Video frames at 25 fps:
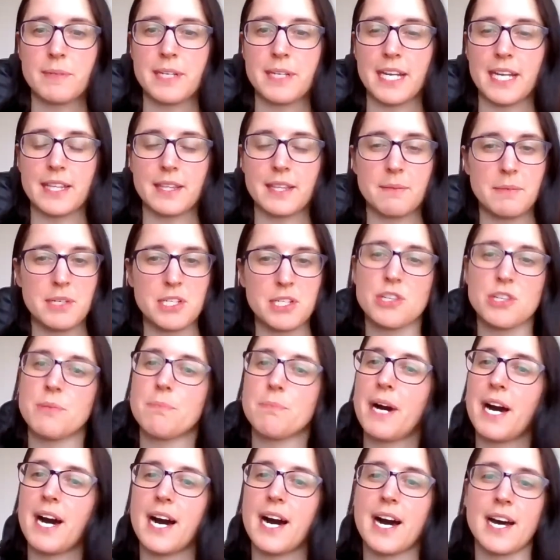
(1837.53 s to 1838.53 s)
get them a new
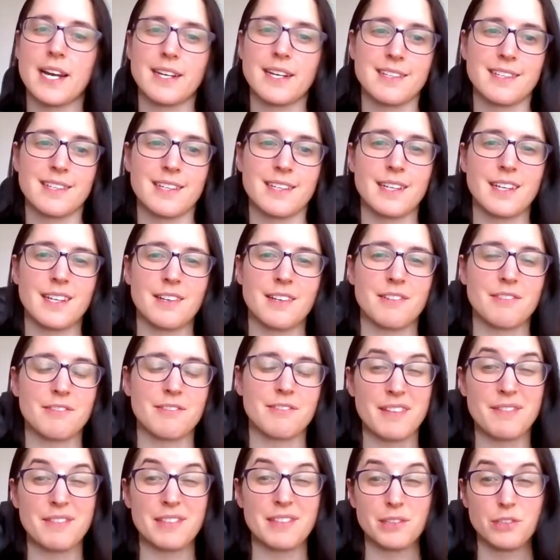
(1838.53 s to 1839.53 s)
partner,
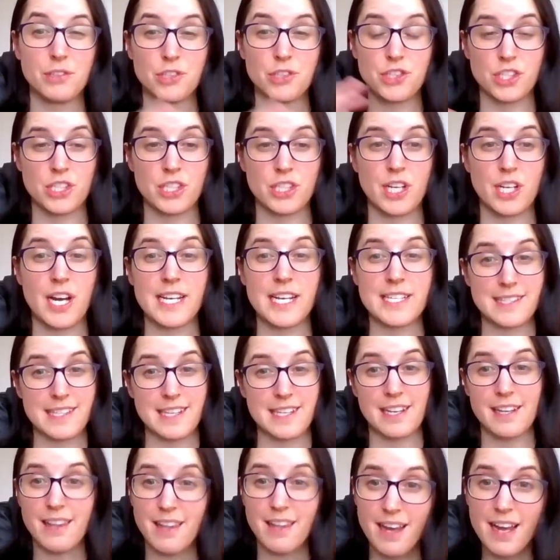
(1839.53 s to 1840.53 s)
revolutionize
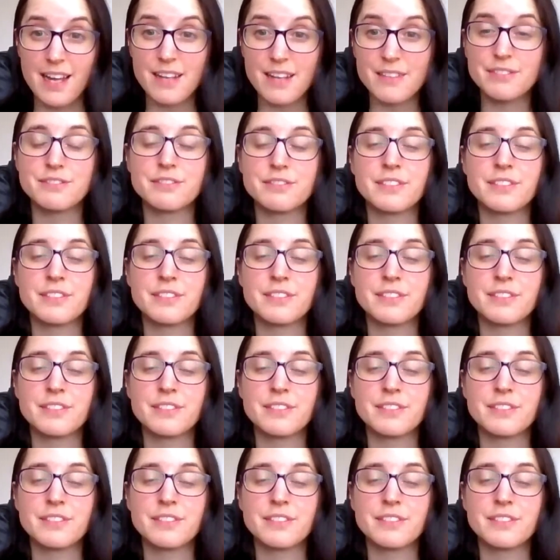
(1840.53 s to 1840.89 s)
their life.